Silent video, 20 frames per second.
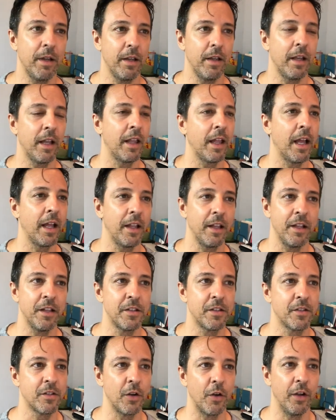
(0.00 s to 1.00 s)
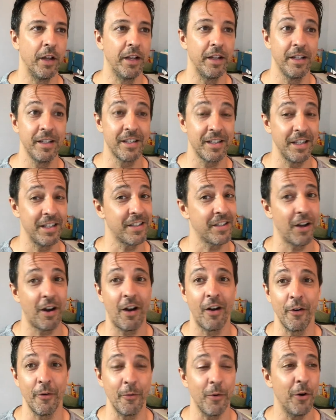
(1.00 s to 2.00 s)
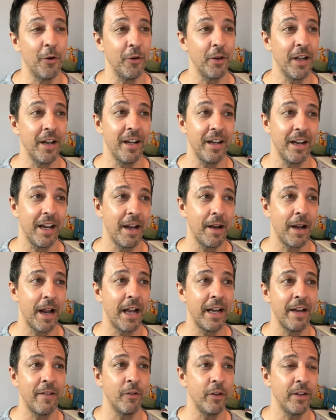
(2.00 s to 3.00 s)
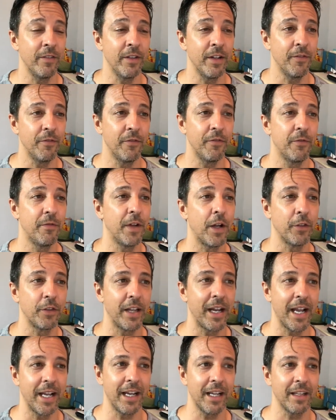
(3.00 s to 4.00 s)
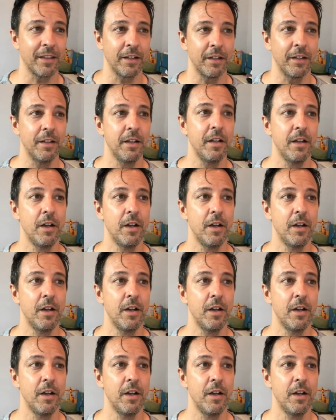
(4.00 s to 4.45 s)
yeah, it's a hard road, and I never even felt that I got the